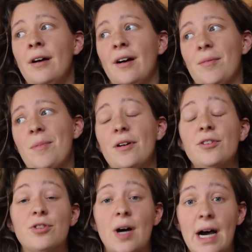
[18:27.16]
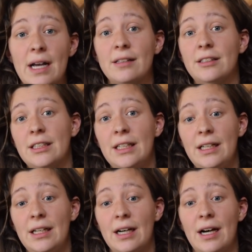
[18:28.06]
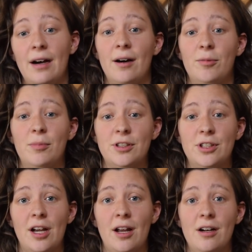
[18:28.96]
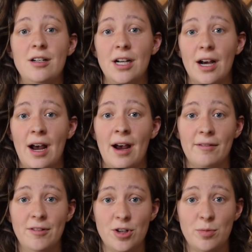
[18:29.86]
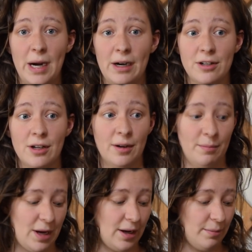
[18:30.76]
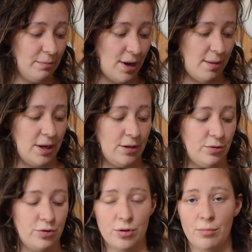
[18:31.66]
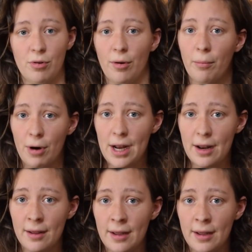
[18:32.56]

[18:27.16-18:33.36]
I want to try and see how much energy I have to spare to maybe do some more bread.